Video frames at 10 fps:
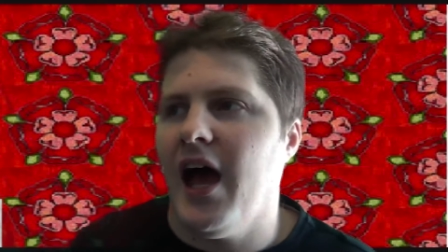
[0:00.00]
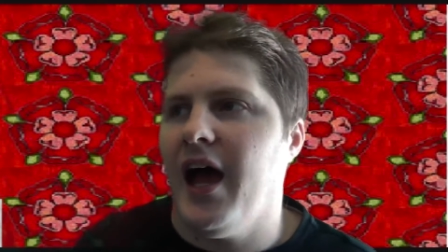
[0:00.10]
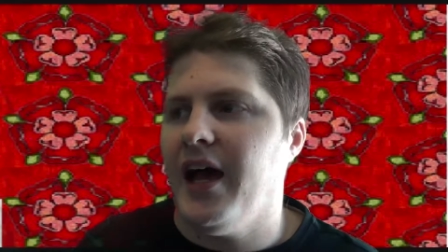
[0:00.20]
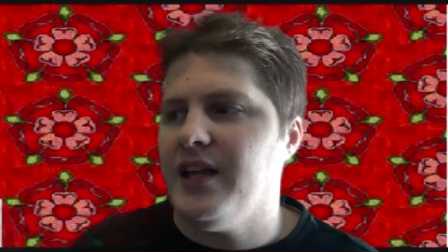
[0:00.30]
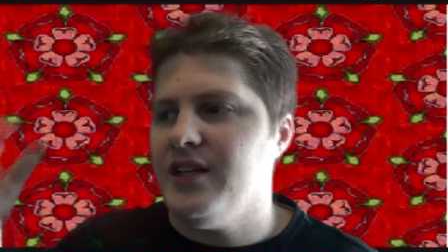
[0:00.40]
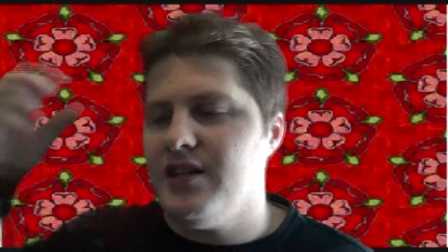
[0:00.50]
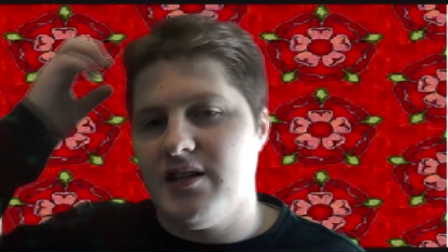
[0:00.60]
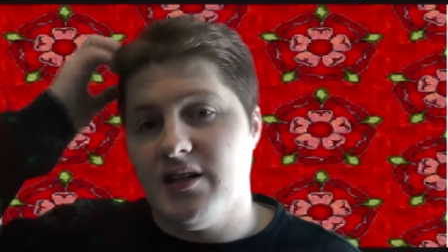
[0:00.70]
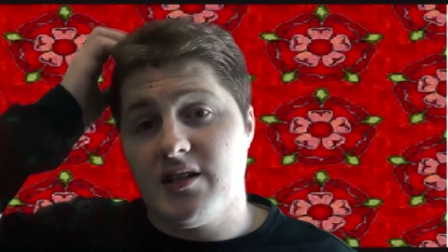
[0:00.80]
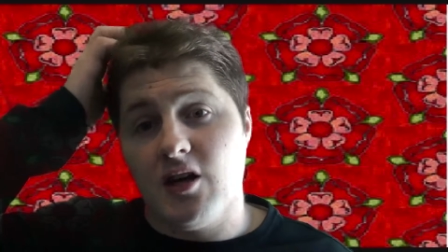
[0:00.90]

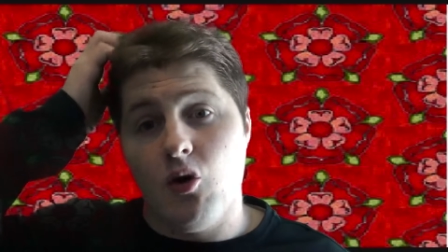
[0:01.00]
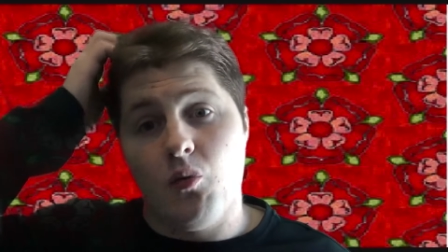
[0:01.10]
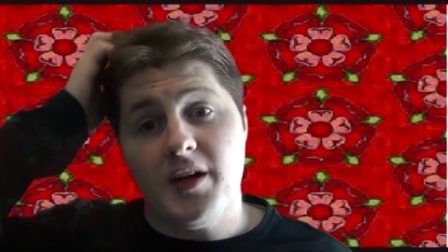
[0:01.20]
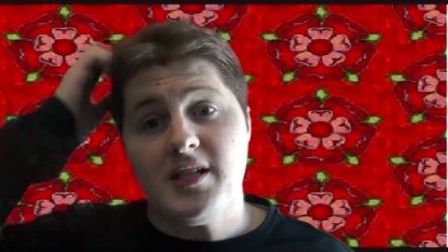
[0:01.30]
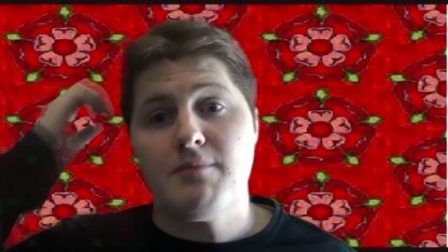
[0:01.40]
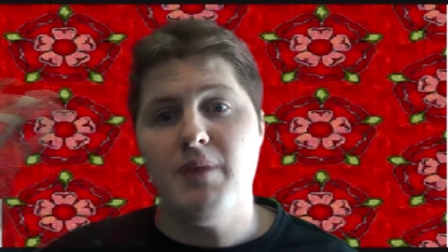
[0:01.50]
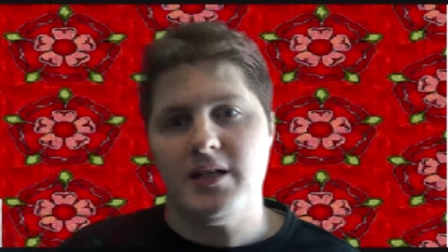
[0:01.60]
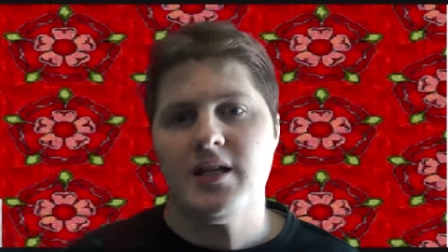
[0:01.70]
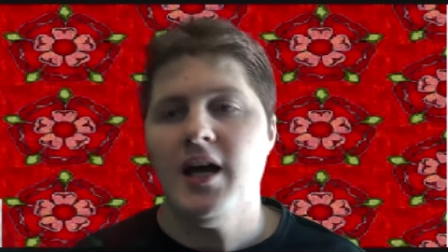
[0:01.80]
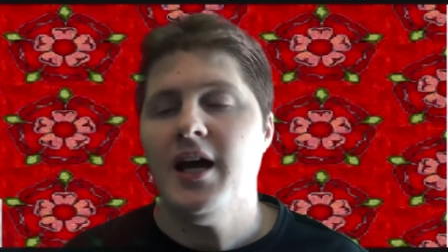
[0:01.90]
And so they
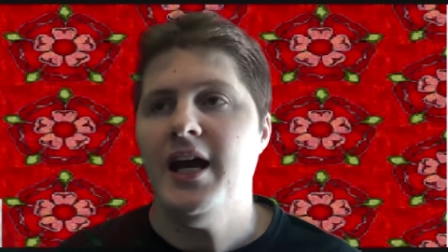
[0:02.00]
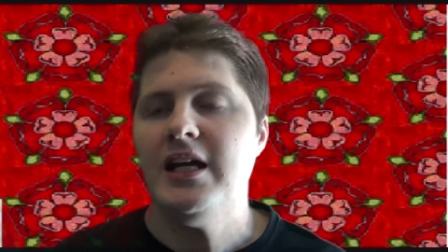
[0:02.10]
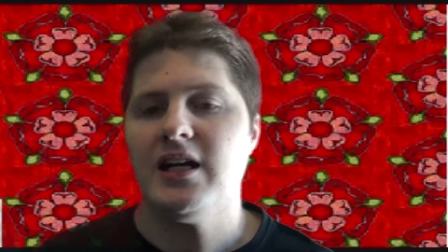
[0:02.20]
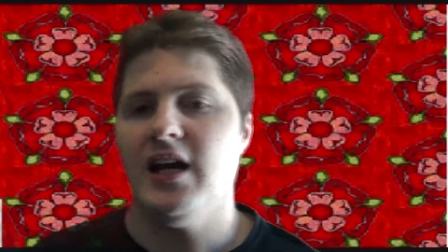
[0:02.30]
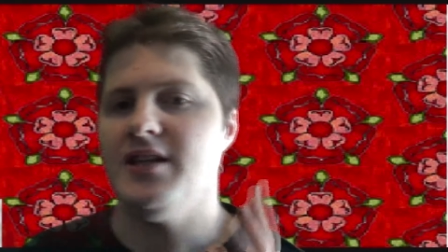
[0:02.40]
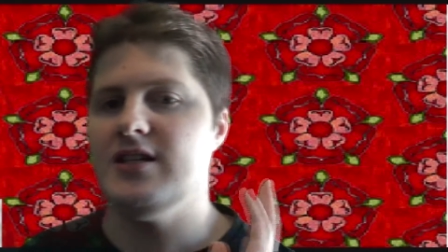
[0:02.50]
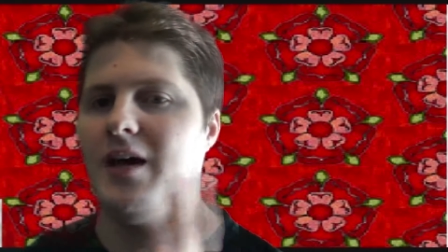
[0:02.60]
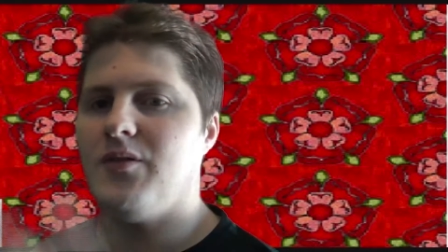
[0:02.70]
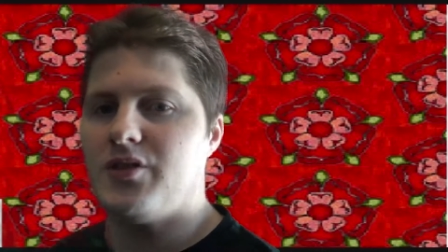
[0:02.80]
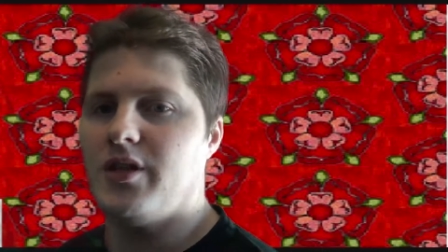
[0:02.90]
split. He declared
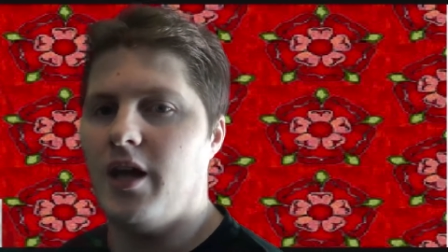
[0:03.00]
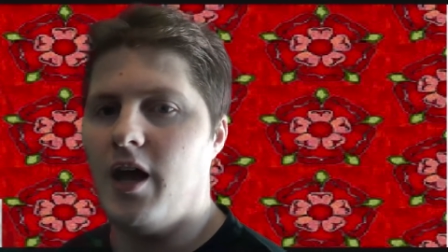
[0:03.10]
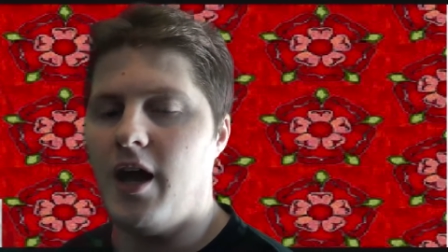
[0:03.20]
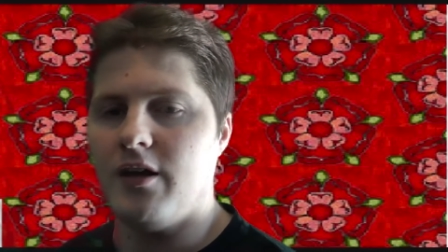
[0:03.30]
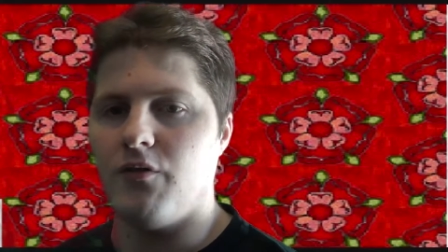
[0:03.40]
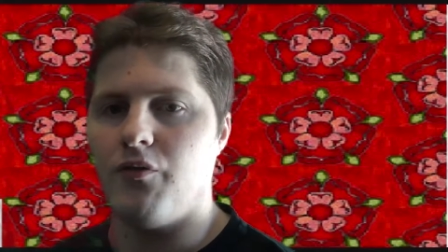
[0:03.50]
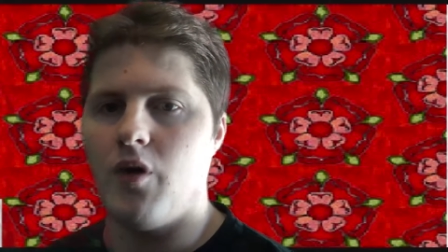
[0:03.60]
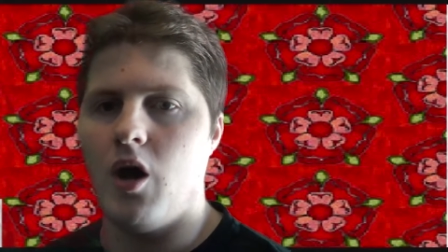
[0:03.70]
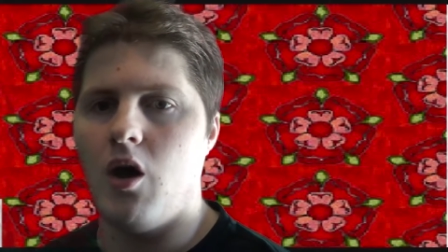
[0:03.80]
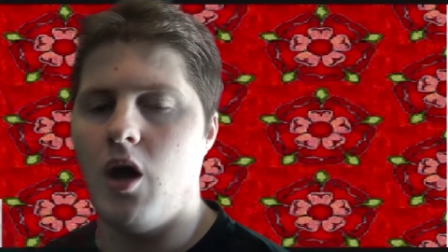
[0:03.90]
himself head of
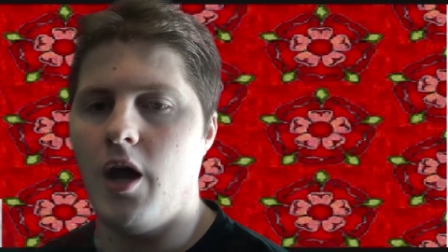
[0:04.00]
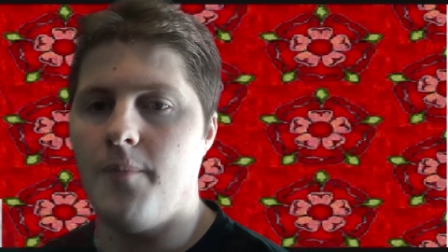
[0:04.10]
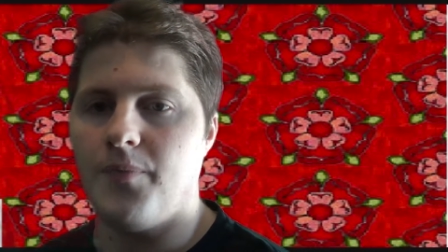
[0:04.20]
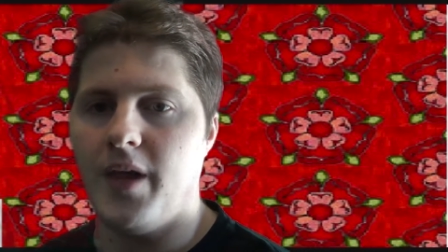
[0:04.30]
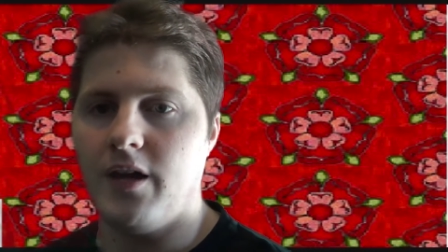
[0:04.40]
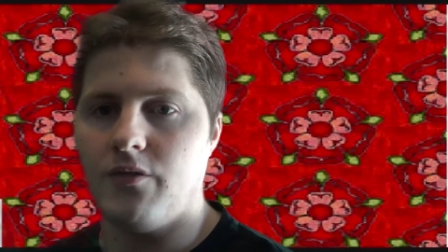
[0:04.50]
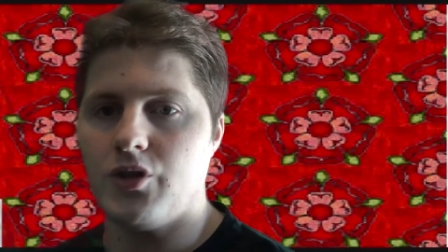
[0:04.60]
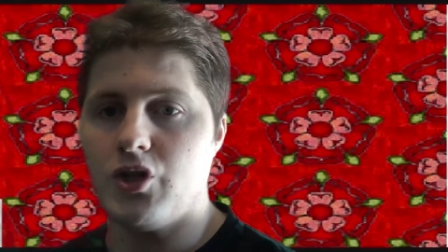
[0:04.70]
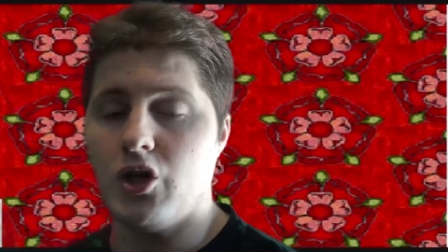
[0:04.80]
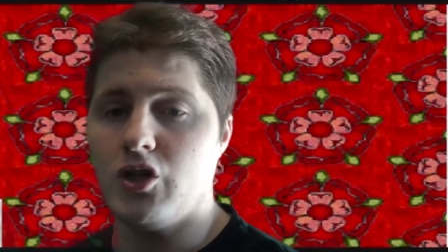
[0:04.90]

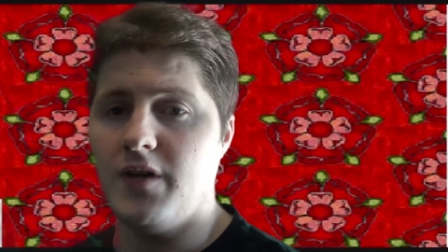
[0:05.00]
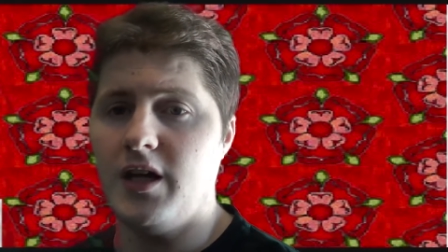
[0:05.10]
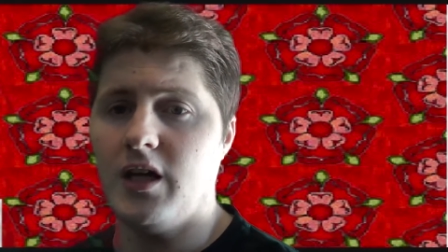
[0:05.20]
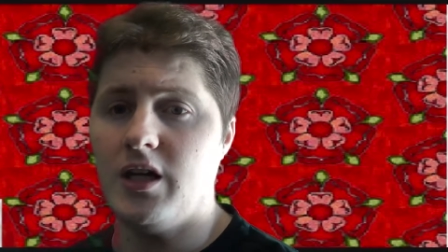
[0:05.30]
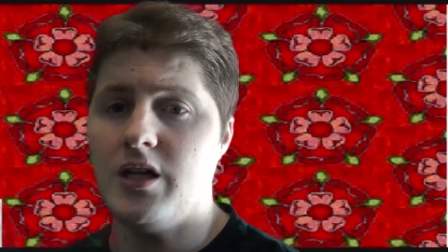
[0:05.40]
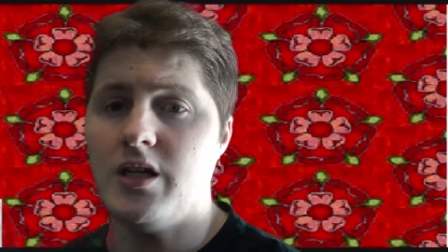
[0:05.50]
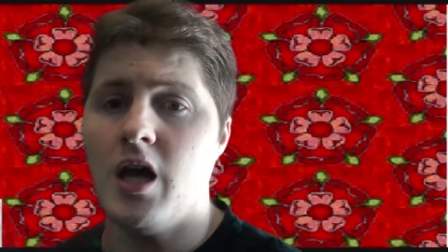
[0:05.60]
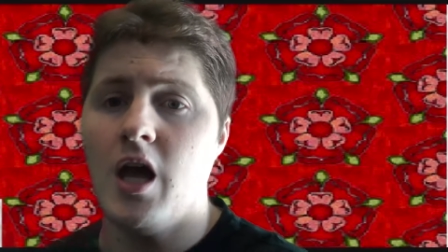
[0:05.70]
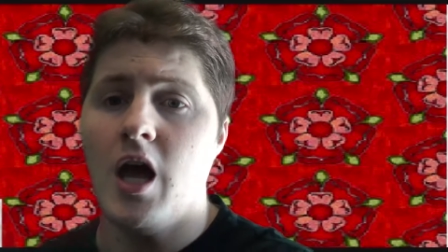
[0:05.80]
the Church of England,